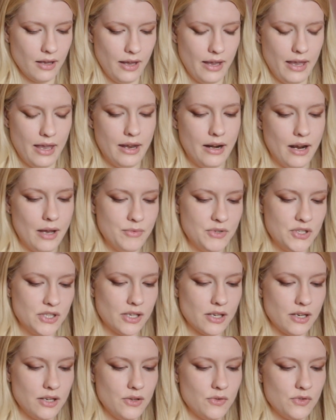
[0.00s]
and I'm just
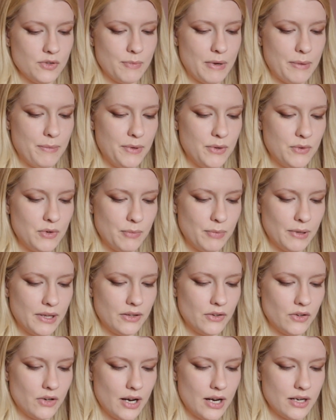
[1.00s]
gonna use my beauty
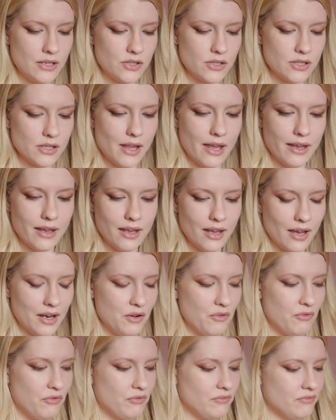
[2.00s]
blender and just like
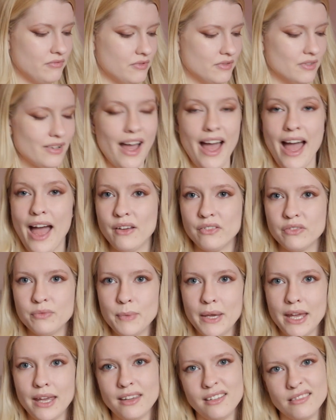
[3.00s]
kind of half
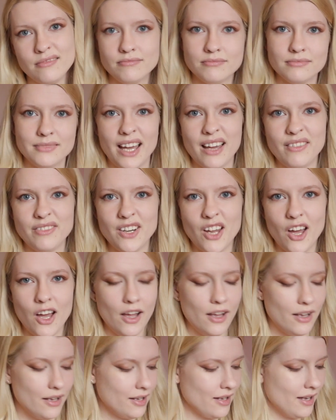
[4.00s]
bake, half
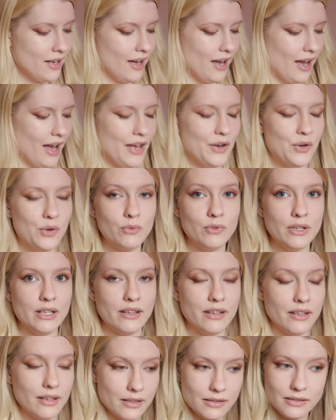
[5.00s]
not. I don't
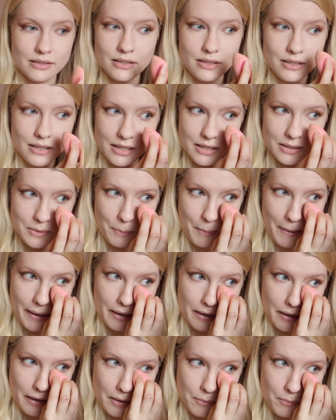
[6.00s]
really need
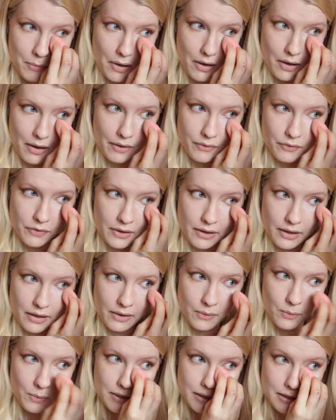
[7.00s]
baking, but I feel
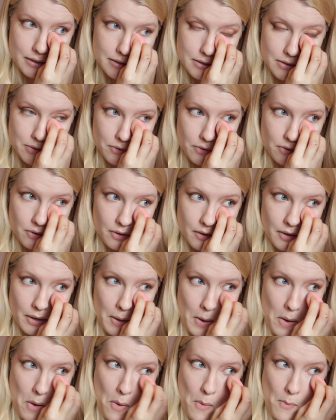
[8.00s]
like we need to
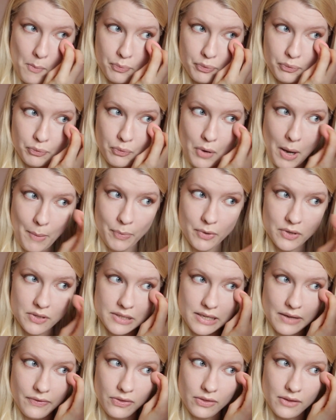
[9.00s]
proper
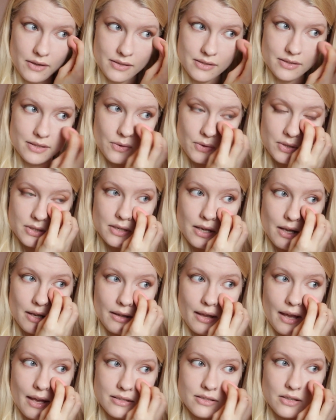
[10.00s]
set this so it
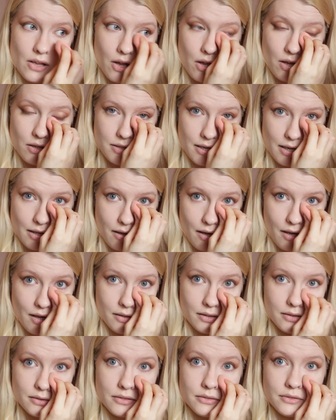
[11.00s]
can last all day
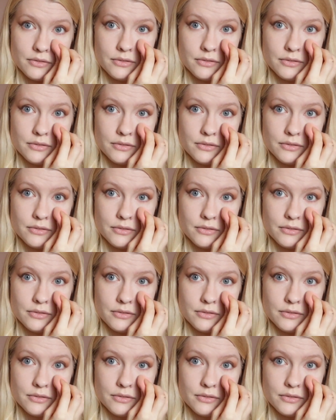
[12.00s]
long.